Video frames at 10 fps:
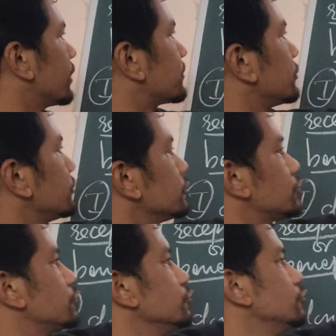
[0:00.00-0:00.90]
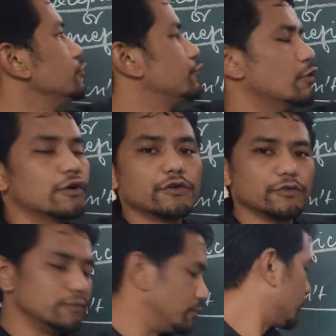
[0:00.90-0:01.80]
you have to use to for
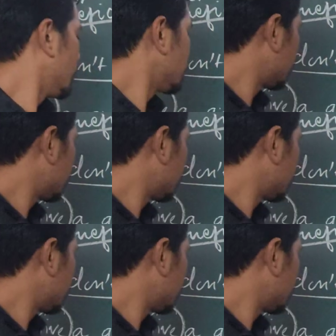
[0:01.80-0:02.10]
whom.